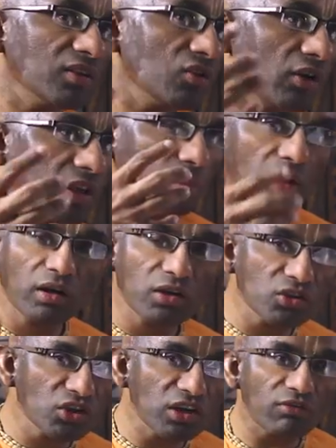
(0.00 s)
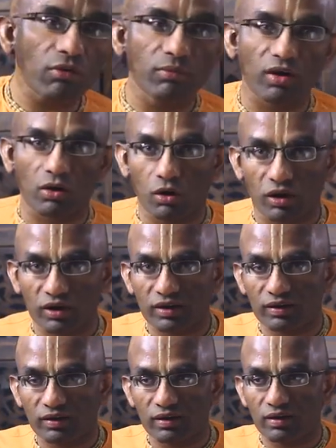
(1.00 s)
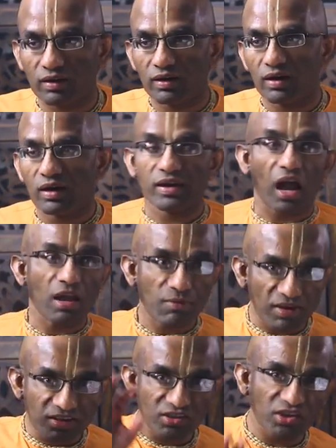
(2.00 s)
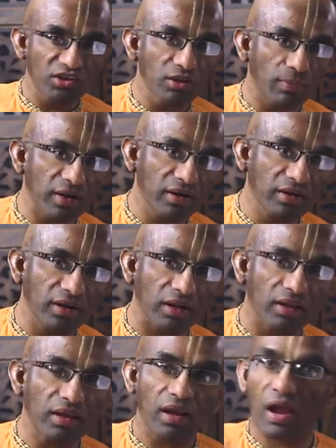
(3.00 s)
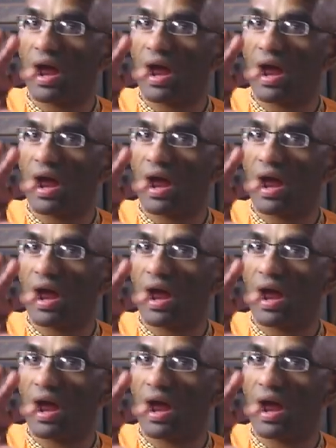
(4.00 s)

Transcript: is not emerging from the clock. Time exists independently,